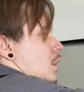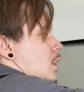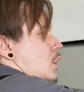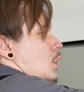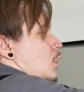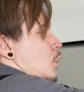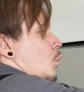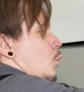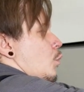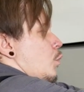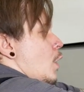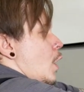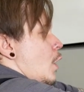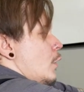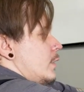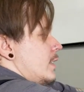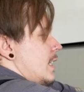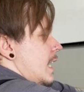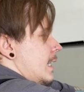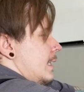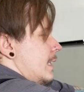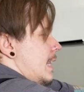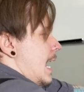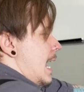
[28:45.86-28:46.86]
you
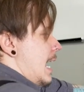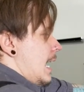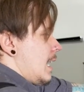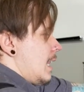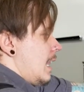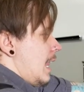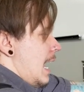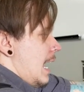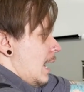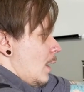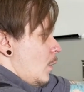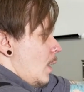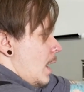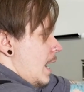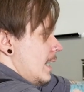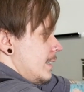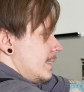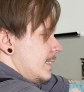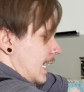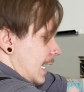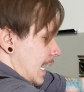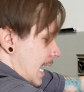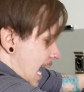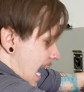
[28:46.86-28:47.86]
rotate that
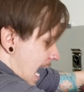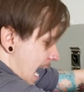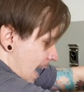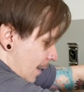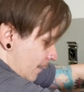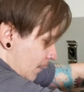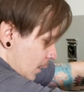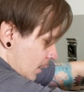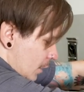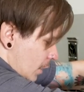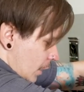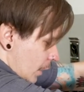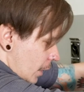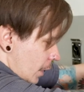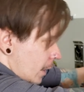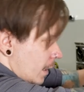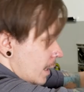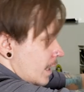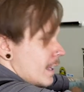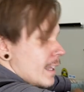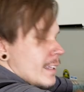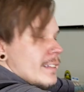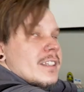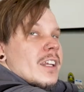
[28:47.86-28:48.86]
clockwise like a half a
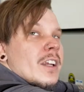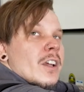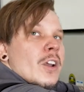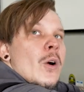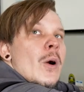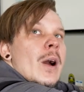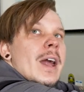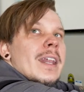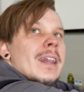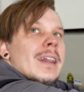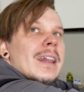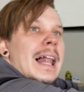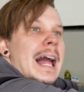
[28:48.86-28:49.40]
turn. That's gonna go ahead and